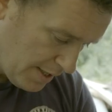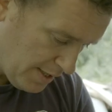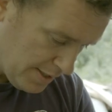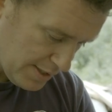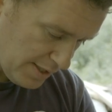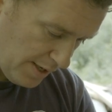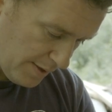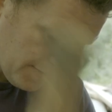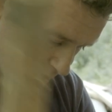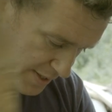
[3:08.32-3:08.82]

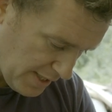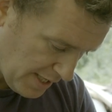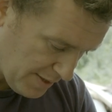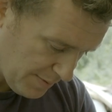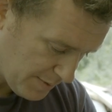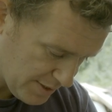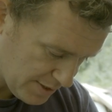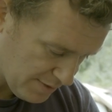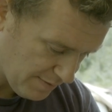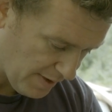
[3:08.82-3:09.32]
Slow and steady
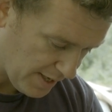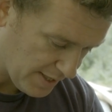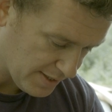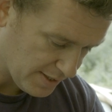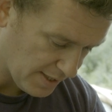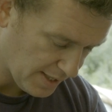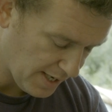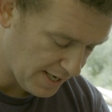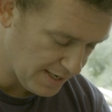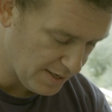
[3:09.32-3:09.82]
wins the race.
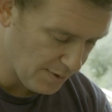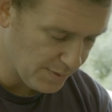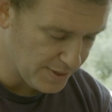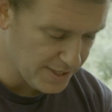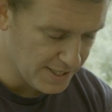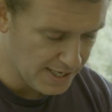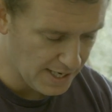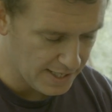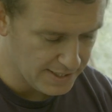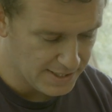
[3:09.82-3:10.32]
Okay, now when
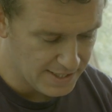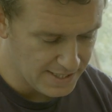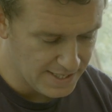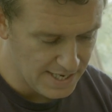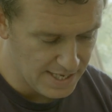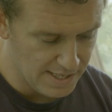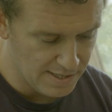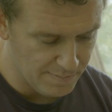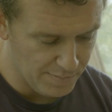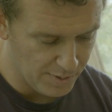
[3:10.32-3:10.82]
you get to
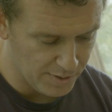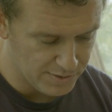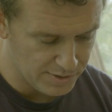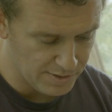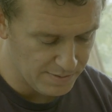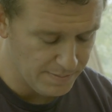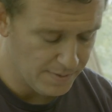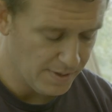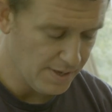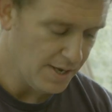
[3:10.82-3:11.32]
near the
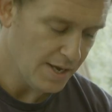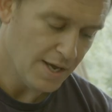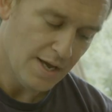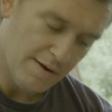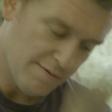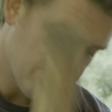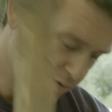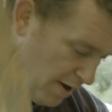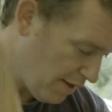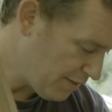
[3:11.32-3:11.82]
bottom,
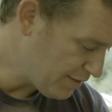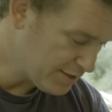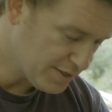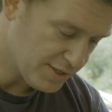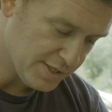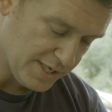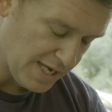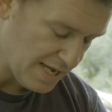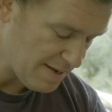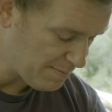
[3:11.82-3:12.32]
rather than
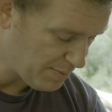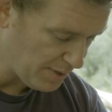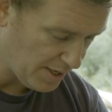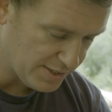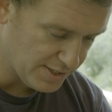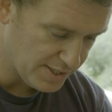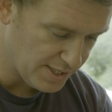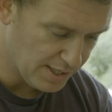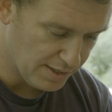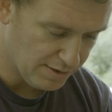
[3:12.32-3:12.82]
just keep
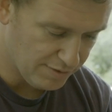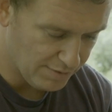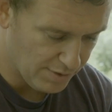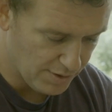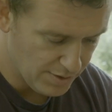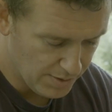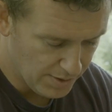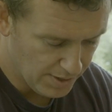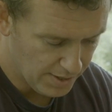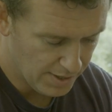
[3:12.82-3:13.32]
bludgeoning
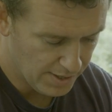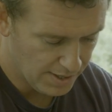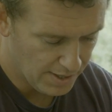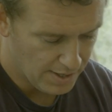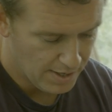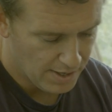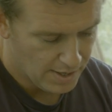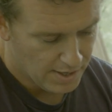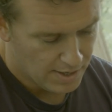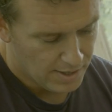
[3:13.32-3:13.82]
through,
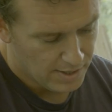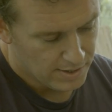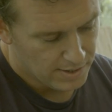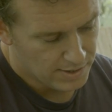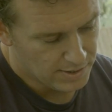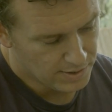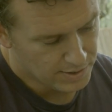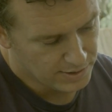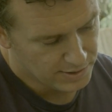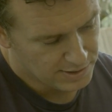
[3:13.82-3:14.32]

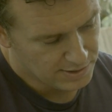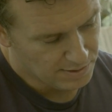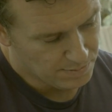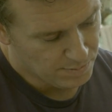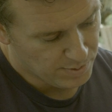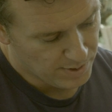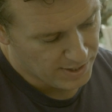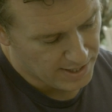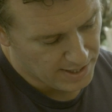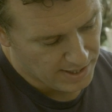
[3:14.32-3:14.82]
you can
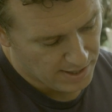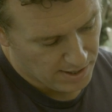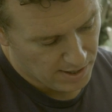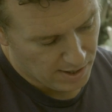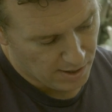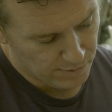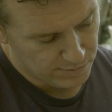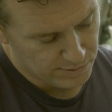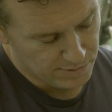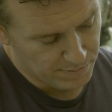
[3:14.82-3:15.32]
simply
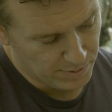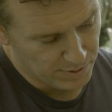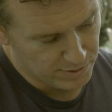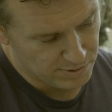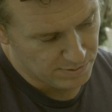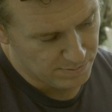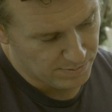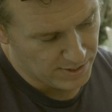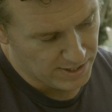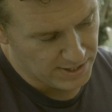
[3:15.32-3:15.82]
hold the
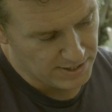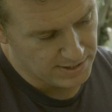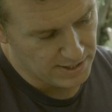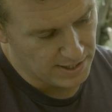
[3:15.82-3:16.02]
bottom piece